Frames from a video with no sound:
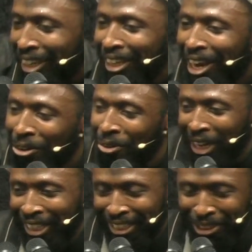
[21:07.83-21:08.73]
Now
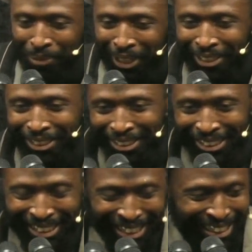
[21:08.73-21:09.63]
look at this, brothers and
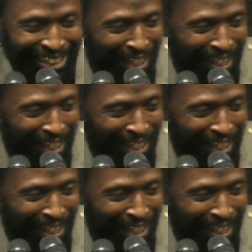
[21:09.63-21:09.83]
sisters.